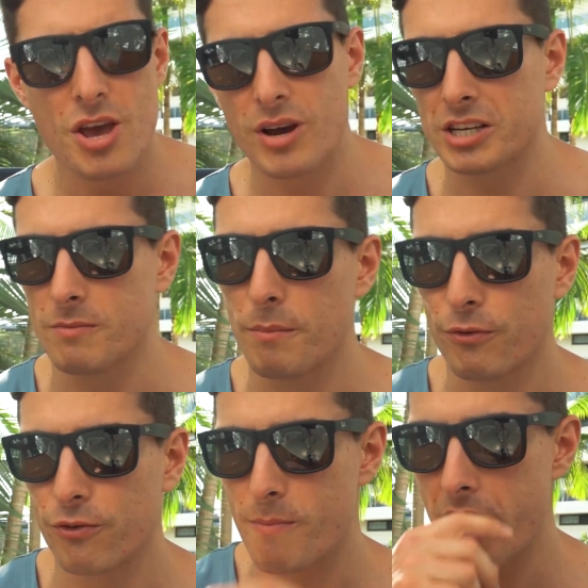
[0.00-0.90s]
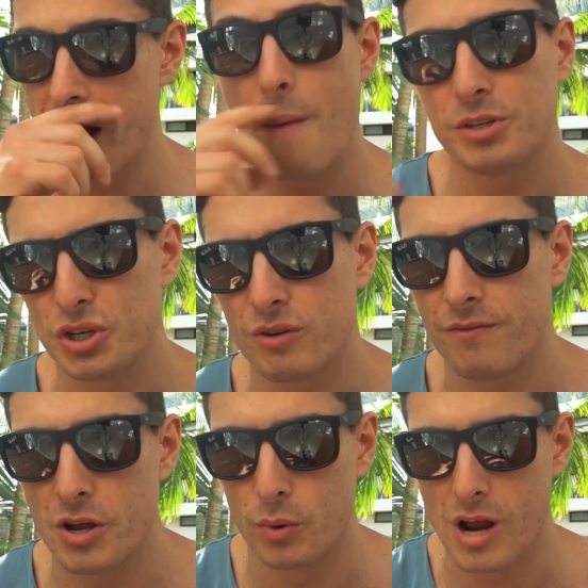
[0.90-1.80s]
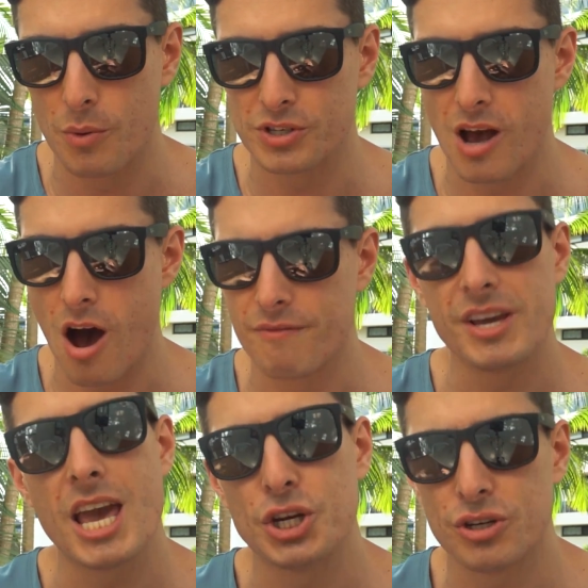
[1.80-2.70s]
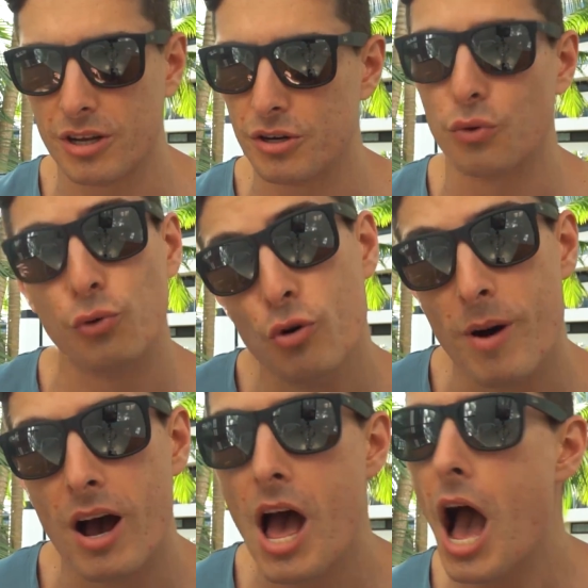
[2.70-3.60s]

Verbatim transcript: You guys remember from my competition video when I was uh, on vacation in Aruba,